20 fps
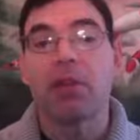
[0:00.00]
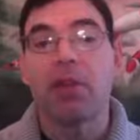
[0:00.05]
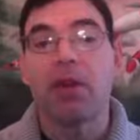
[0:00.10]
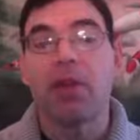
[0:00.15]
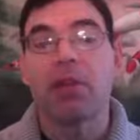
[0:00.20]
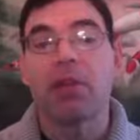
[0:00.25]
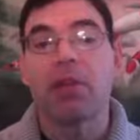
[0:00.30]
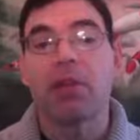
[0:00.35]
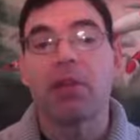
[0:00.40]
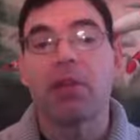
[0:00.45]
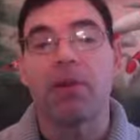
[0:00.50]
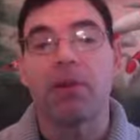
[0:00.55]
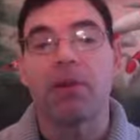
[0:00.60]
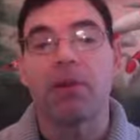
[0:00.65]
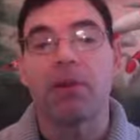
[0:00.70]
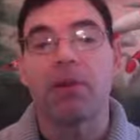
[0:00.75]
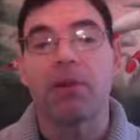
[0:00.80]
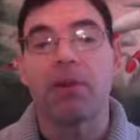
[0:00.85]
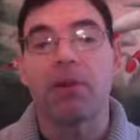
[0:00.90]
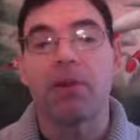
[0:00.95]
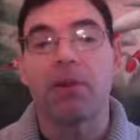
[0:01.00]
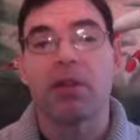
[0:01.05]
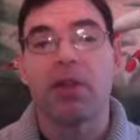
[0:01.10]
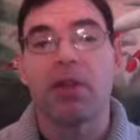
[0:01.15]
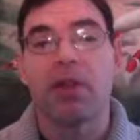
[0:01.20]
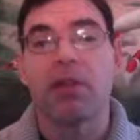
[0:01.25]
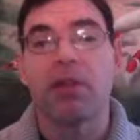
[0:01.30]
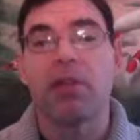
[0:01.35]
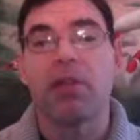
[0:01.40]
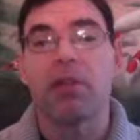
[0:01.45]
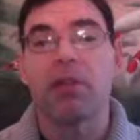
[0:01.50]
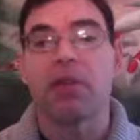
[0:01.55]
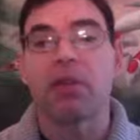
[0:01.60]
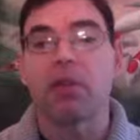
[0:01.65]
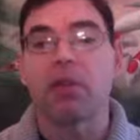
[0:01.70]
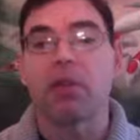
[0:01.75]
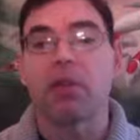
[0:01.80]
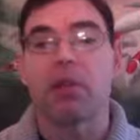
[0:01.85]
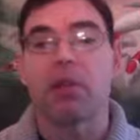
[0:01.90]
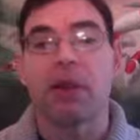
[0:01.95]
there's just this immune system
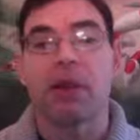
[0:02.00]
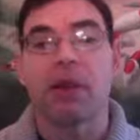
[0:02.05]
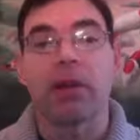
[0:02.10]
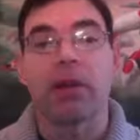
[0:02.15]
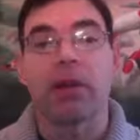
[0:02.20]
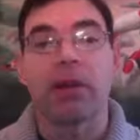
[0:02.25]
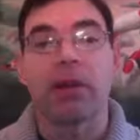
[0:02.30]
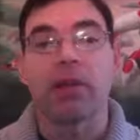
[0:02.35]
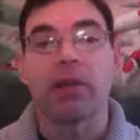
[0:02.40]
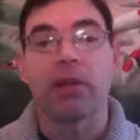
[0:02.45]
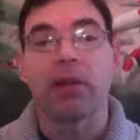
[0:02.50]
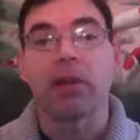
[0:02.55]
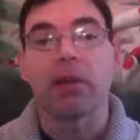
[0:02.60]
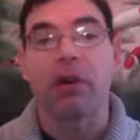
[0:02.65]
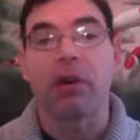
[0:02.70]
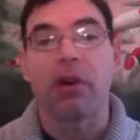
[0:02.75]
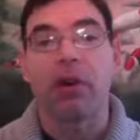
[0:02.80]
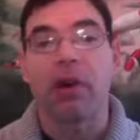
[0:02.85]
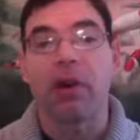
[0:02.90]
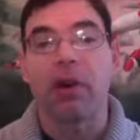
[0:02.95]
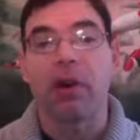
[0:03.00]
dysregulation going on,